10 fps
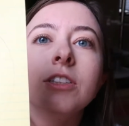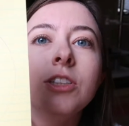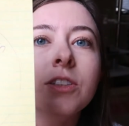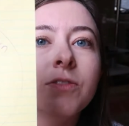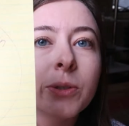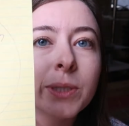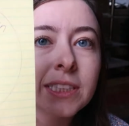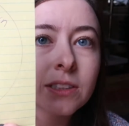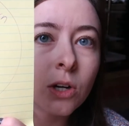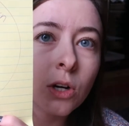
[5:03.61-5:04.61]
You should
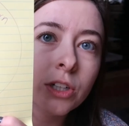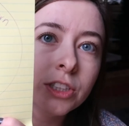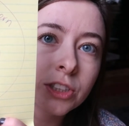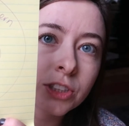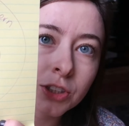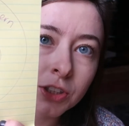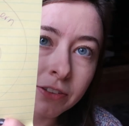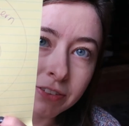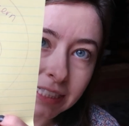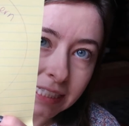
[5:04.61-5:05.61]
focus on your circle
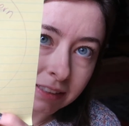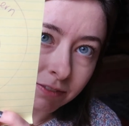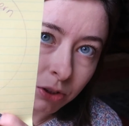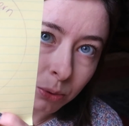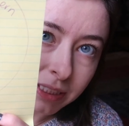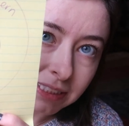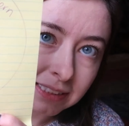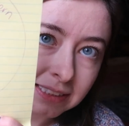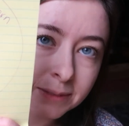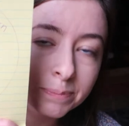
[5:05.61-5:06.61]
of influence.
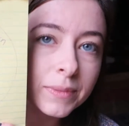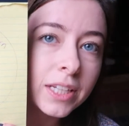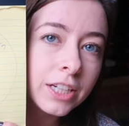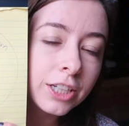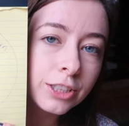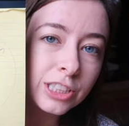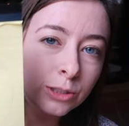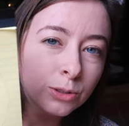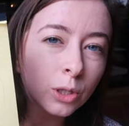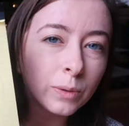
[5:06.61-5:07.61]

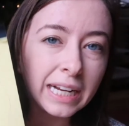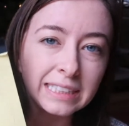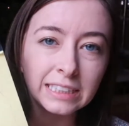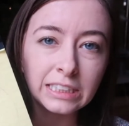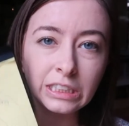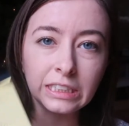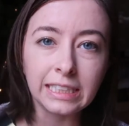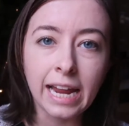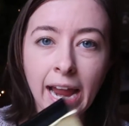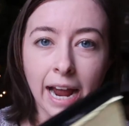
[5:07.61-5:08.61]
You don't
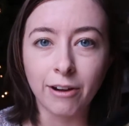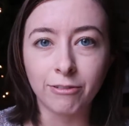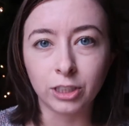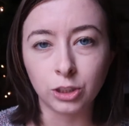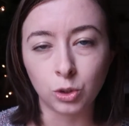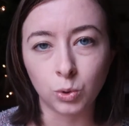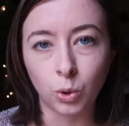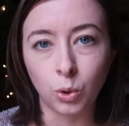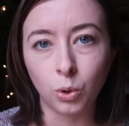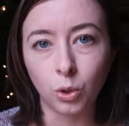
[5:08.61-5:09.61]
necessarily have
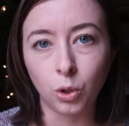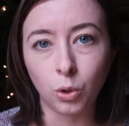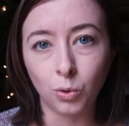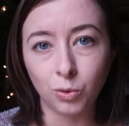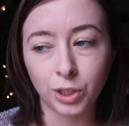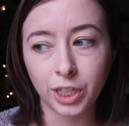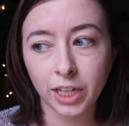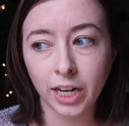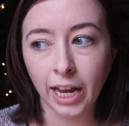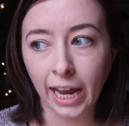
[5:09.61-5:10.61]
control over
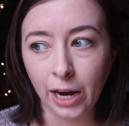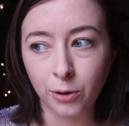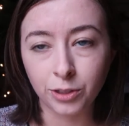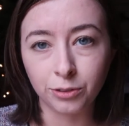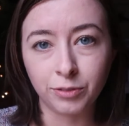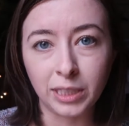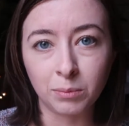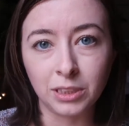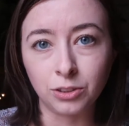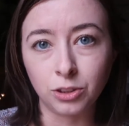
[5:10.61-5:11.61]
how your
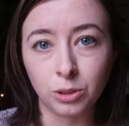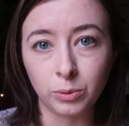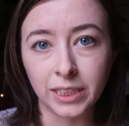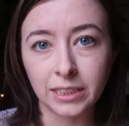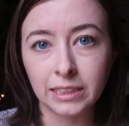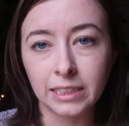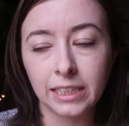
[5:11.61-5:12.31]
family is doing.